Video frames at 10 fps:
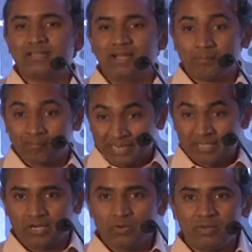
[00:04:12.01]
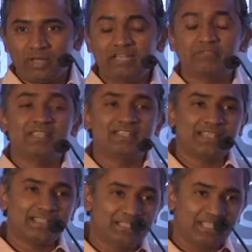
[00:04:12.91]
uh, by now, and if they
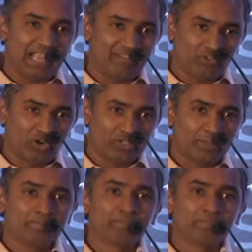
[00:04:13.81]
say that they have not,